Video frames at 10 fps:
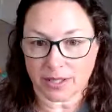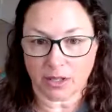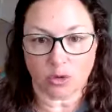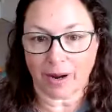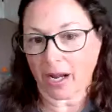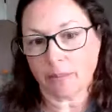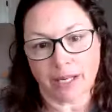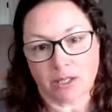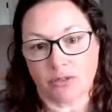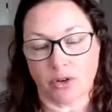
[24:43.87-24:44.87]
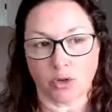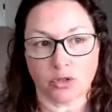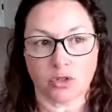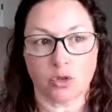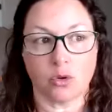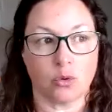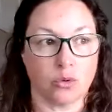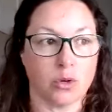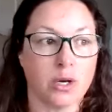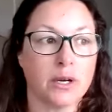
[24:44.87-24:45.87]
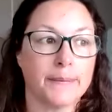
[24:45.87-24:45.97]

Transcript: that you recommend to folks to